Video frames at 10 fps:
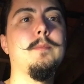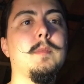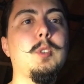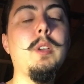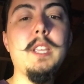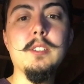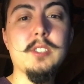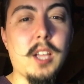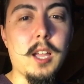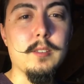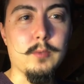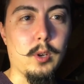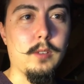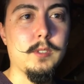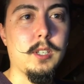So I get Scott
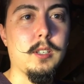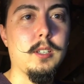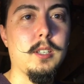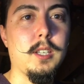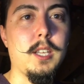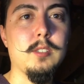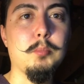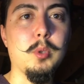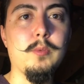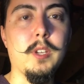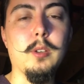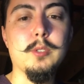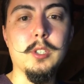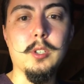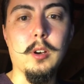involved. He's Blue Vino's
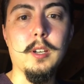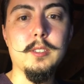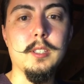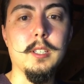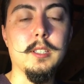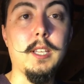guitarist and